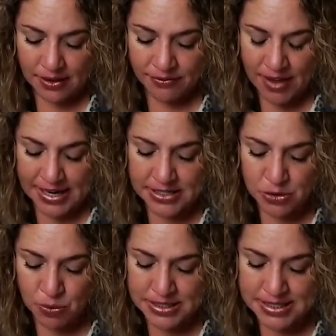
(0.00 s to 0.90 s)
Fate
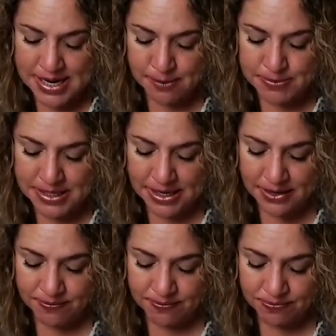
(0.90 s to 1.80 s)
was tempted
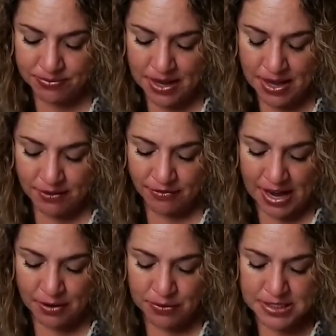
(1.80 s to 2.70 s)

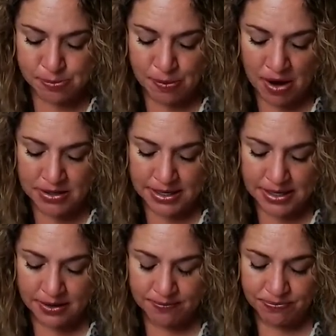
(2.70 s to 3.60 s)
Fate
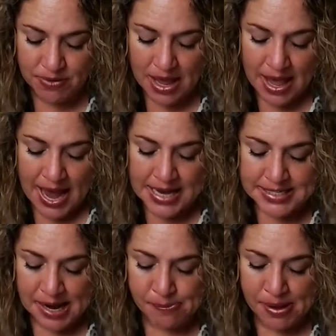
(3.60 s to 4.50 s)
responded. As
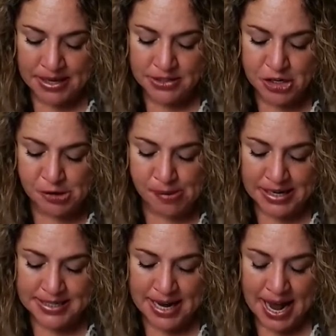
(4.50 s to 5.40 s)
I bent to
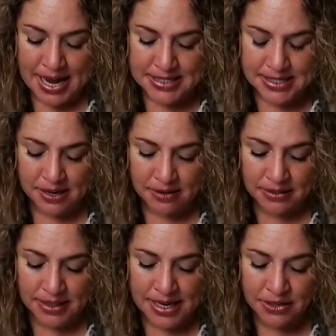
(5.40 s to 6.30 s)
my task,
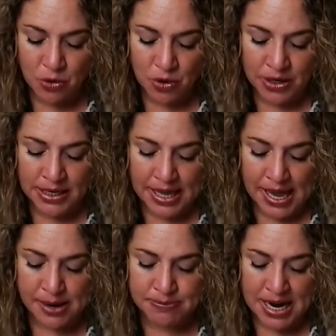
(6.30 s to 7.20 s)
Glenn Gordon
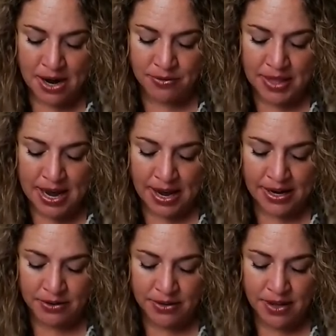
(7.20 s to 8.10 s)
came down the
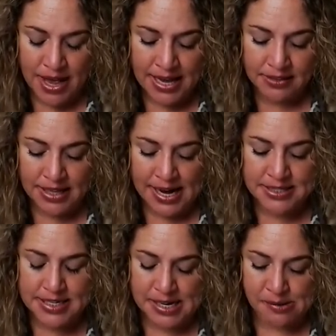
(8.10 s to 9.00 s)
aisle and
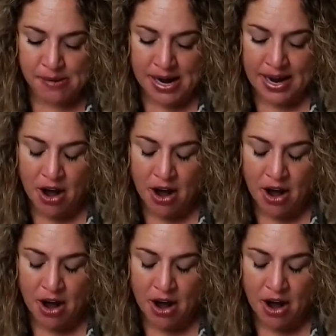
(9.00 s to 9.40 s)
glanced in my